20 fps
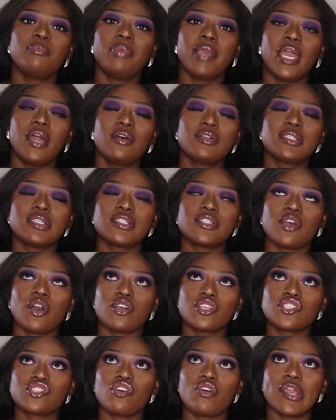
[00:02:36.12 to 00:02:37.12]
belt is
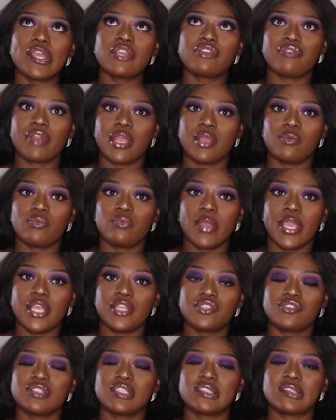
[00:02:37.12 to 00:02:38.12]
also a great way
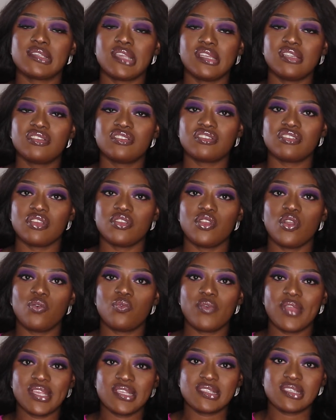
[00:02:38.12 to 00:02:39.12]
to cinch your
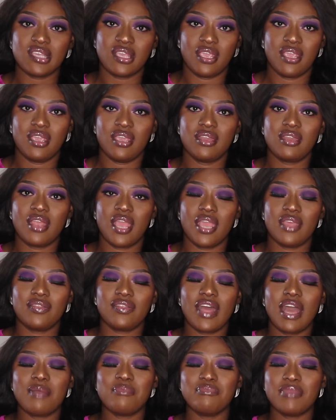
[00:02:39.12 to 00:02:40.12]
waist in, and
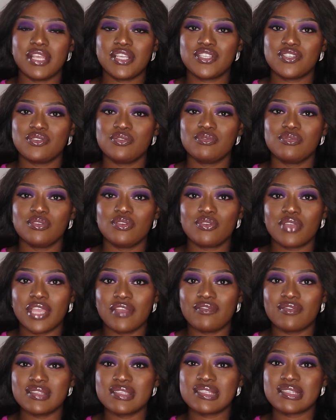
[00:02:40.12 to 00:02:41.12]
that makes you look
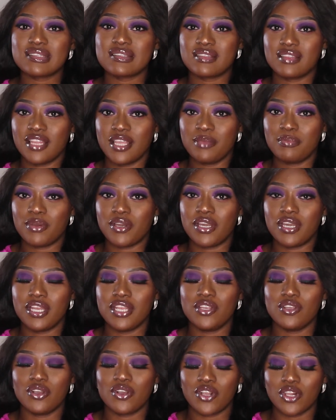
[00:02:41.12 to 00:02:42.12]
even slimmer
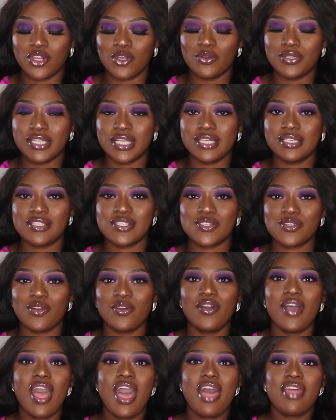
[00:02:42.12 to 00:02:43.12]
in your clothing.
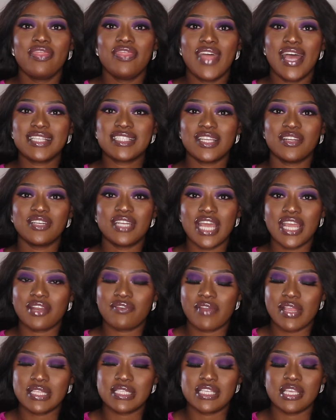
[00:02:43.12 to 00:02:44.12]
So that's another
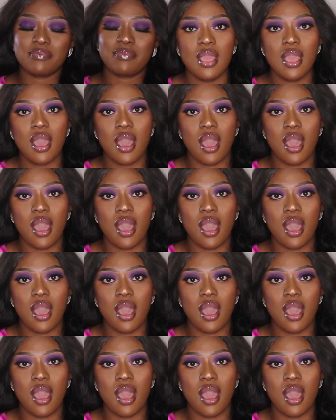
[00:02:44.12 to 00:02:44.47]
great tip.